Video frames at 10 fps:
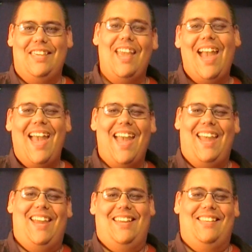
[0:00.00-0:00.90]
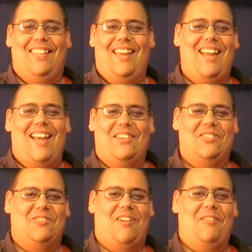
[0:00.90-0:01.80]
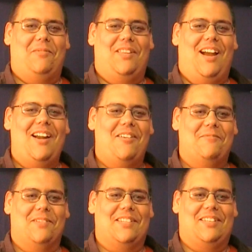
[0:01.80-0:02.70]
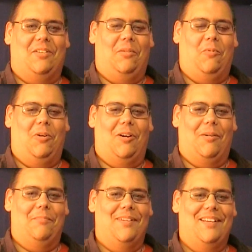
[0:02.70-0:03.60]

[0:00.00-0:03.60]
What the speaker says: yay! They had to strike when the iron was still warm.